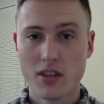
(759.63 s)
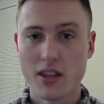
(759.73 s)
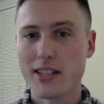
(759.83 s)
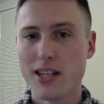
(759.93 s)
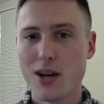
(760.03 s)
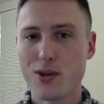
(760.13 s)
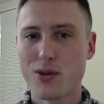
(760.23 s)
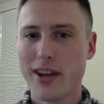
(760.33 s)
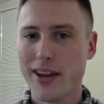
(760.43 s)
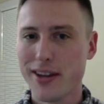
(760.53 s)
That's how
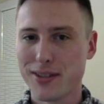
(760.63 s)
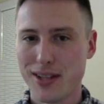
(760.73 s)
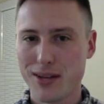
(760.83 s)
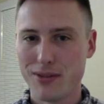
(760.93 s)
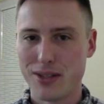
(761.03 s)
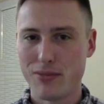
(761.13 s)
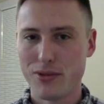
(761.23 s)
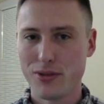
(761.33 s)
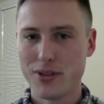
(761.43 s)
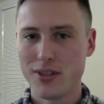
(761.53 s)
you cancel out
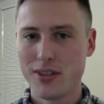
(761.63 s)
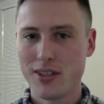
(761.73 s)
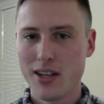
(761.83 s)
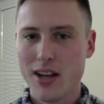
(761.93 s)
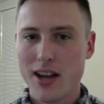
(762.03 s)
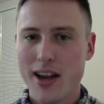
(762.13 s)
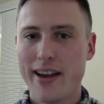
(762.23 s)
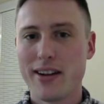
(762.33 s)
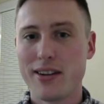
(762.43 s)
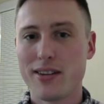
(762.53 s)
symbols.
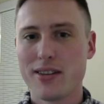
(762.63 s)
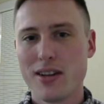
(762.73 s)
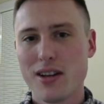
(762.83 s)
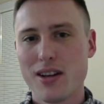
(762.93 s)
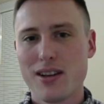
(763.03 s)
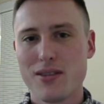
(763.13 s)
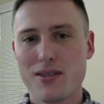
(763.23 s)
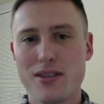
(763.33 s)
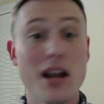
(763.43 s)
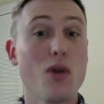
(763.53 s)
And
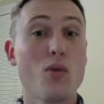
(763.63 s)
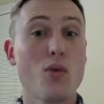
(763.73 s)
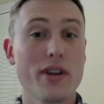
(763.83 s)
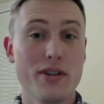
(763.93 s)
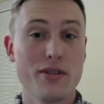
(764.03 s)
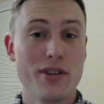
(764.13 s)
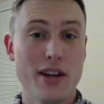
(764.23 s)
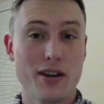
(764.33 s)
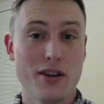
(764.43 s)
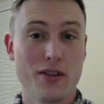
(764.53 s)
now what do you
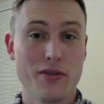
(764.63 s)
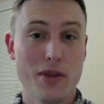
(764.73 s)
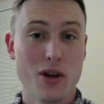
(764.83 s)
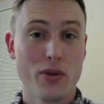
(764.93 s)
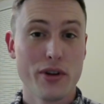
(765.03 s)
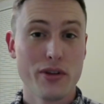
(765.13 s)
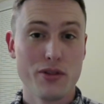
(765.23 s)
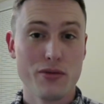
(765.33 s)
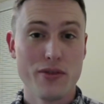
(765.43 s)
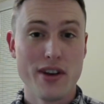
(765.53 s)
take from there? What do you
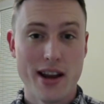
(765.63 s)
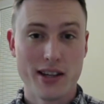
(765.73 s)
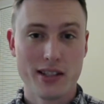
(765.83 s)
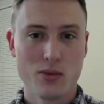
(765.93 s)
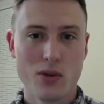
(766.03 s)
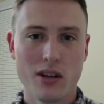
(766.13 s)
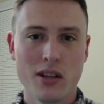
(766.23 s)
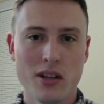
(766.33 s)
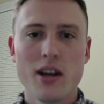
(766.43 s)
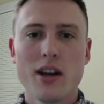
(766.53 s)
do next?
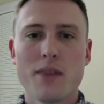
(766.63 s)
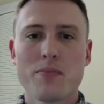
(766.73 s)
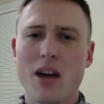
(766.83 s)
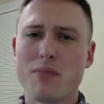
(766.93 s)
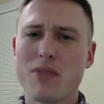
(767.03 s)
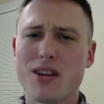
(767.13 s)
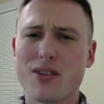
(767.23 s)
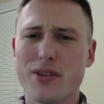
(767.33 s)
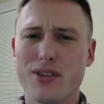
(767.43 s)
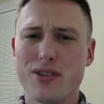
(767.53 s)
Well, I'm not
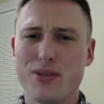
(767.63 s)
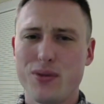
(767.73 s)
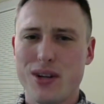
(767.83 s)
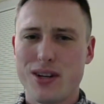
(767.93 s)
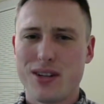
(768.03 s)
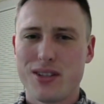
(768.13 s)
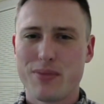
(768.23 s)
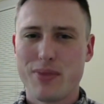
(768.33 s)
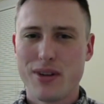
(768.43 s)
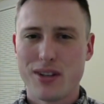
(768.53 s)
going to
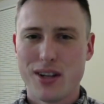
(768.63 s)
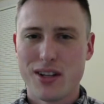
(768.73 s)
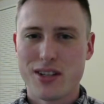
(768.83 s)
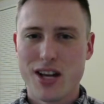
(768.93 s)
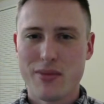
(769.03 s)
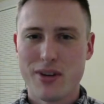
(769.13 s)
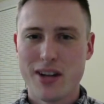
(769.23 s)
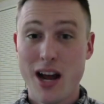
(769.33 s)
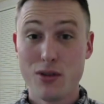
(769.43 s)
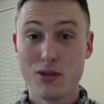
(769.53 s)
spend a lot of time on
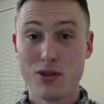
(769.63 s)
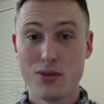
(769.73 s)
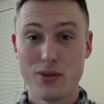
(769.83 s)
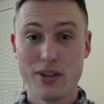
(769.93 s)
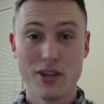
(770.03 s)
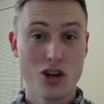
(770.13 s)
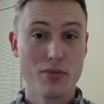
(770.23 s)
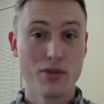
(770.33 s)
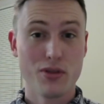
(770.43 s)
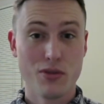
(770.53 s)
how to
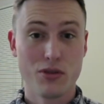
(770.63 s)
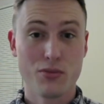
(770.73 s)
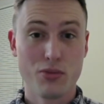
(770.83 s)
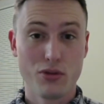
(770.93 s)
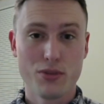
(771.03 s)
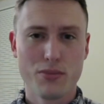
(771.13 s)
interpret those pools.